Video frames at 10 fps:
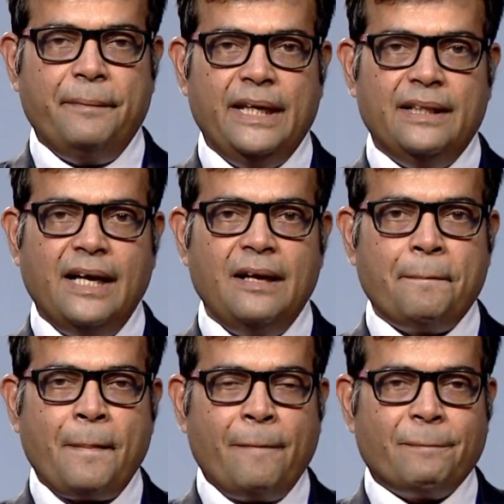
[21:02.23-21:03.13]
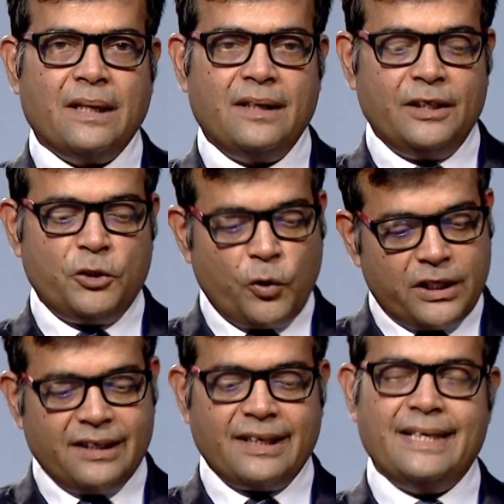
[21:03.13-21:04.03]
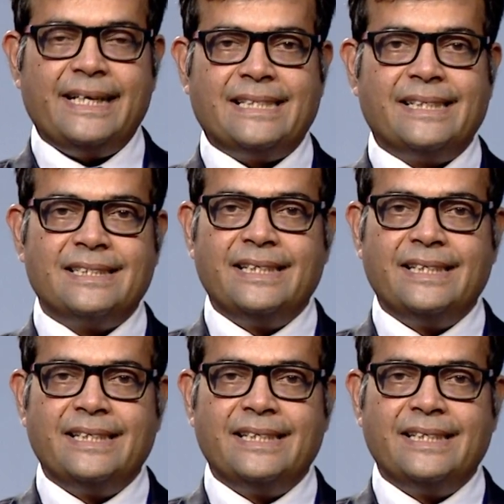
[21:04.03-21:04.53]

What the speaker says: mean the total current assets